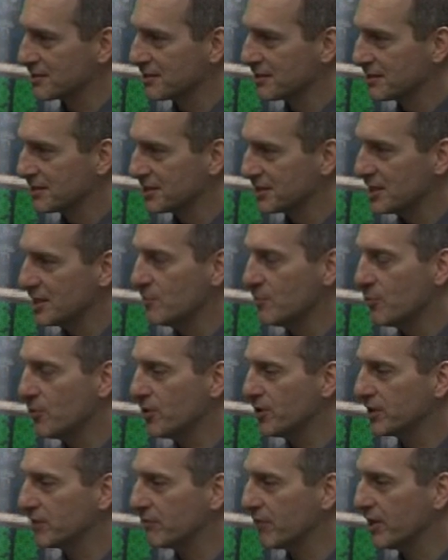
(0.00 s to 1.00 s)
Key
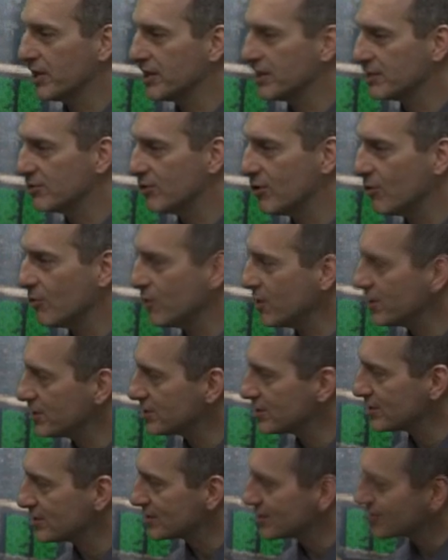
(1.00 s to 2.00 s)
point, right? You don't want to
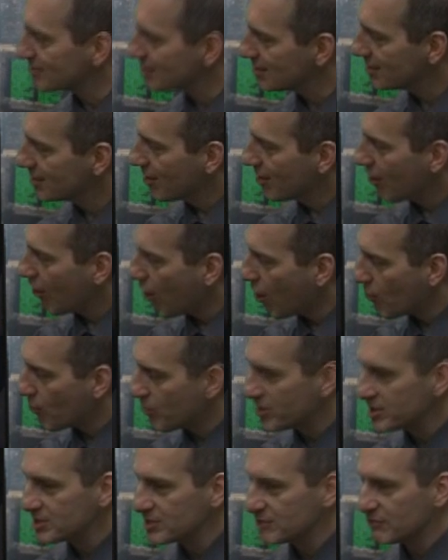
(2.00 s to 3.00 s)
just
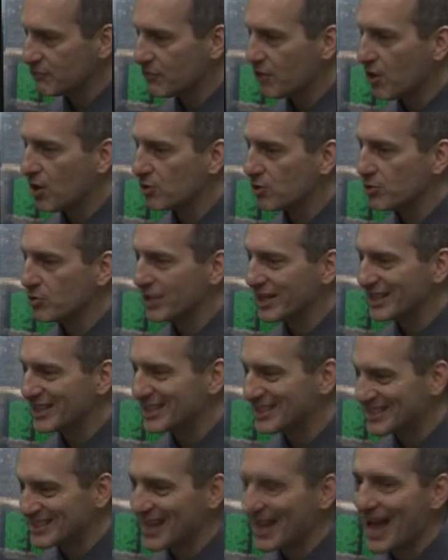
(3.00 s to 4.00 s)
always follow
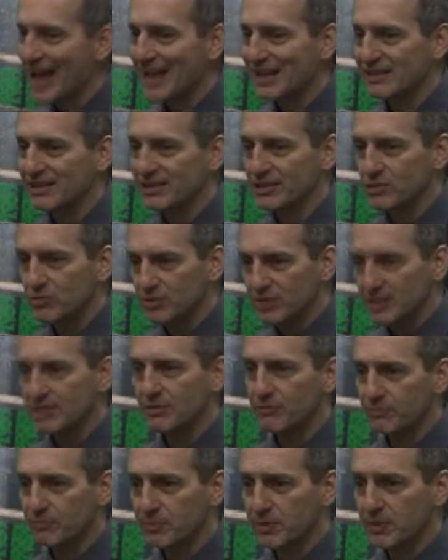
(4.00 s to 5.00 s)
exactly. You need to
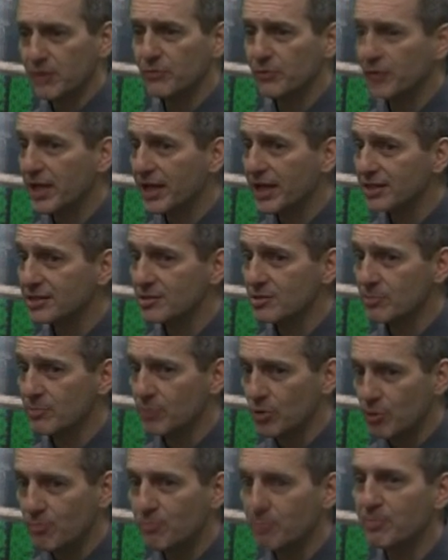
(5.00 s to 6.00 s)
be
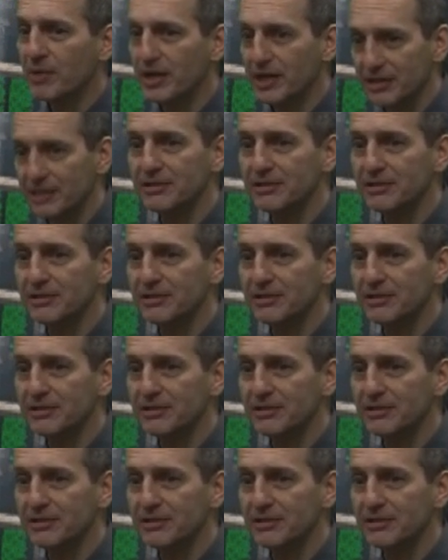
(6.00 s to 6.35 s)
flexible, but